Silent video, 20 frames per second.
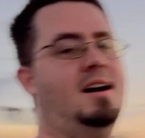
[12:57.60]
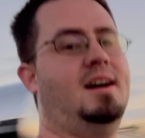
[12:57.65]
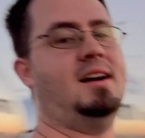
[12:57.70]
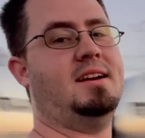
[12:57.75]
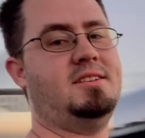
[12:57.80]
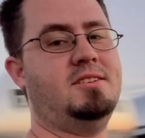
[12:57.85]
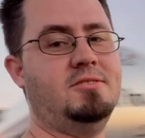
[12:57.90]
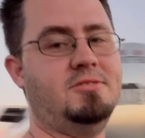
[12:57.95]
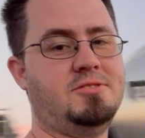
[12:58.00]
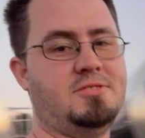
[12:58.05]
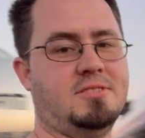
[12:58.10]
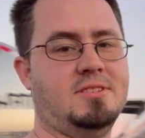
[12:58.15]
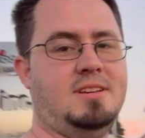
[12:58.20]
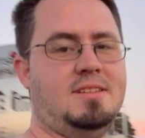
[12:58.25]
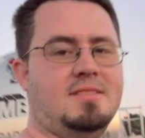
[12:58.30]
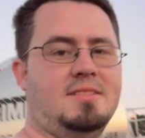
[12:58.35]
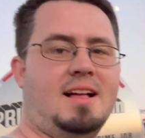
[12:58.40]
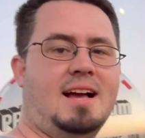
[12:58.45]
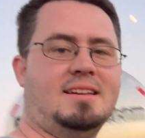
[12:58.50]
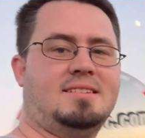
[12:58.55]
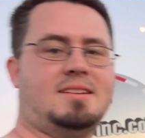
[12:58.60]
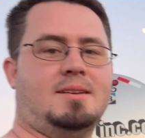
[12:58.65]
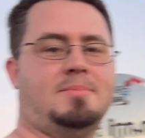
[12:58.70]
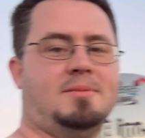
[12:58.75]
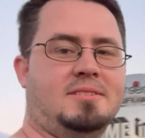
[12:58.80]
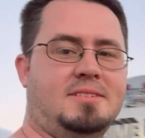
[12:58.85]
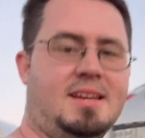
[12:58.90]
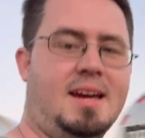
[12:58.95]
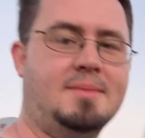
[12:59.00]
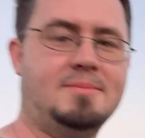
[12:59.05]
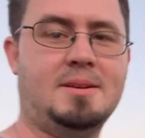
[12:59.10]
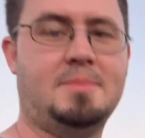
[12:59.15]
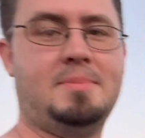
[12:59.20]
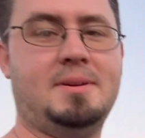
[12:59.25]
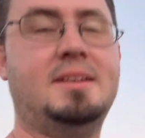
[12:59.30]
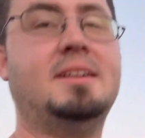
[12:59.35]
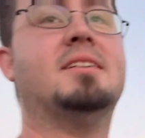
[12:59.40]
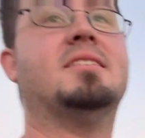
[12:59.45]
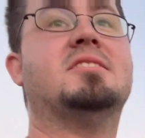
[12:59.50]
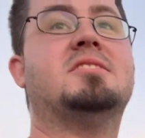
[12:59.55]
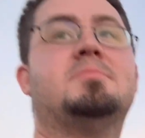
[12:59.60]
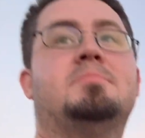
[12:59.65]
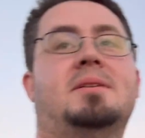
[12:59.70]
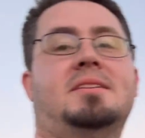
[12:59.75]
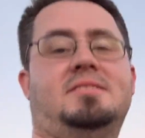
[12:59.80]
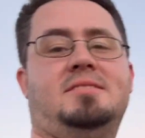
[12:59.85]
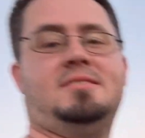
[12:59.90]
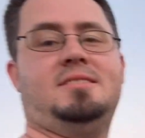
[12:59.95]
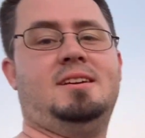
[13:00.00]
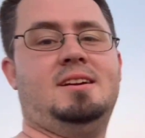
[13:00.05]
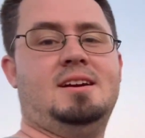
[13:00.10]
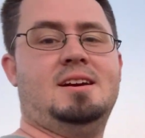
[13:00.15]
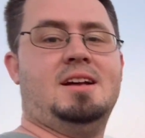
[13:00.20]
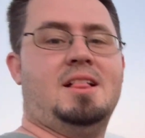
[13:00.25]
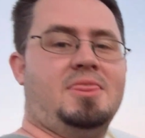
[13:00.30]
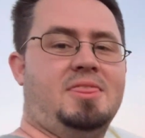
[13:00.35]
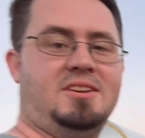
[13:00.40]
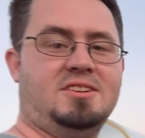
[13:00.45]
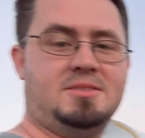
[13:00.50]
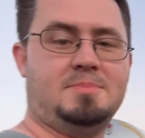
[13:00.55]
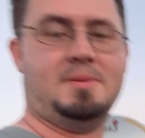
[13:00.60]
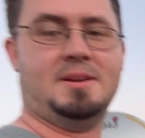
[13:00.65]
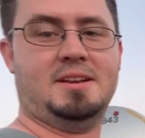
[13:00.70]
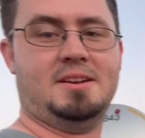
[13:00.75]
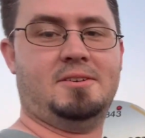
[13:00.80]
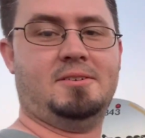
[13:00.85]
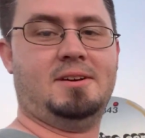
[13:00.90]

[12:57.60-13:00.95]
Usually the last couple of times I've been here at Spencer, there's been no